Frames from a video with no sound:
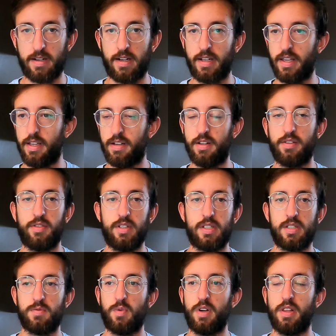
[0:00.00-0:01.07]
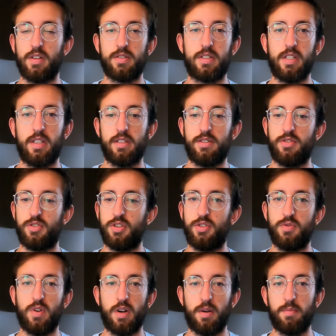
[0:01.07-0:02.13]
again, this is one of those things you
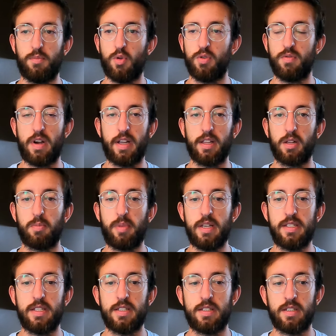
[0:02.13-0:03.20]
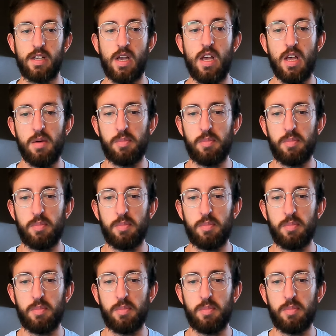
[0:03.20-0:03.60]
should do on a more regular basis,